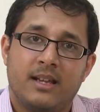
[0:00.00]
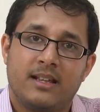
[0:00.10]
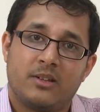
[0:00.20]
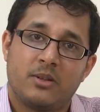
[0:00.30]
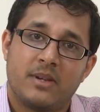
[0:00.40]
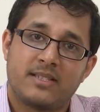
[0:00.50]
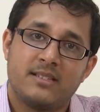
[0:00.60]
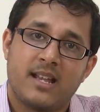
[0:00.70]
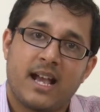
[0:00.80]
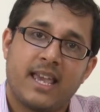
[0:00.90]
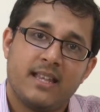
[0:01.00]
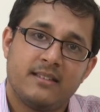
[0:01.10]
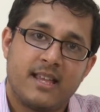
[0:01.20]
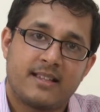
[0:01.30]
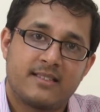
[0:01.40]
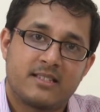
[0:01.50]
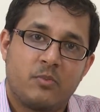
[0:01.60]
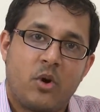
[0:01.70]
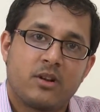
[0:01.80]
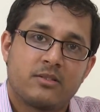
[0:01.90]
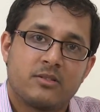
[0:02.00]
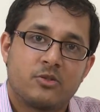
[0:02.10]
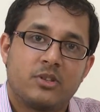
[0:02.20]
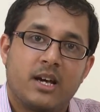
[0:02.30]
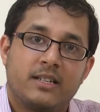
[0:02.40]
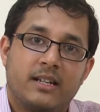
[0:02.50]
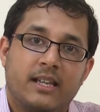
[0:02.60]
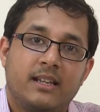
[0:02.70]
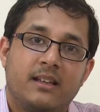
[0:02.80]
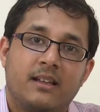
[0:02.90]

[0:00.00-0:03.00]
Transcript: Now, the messenger again takes this box to the other king.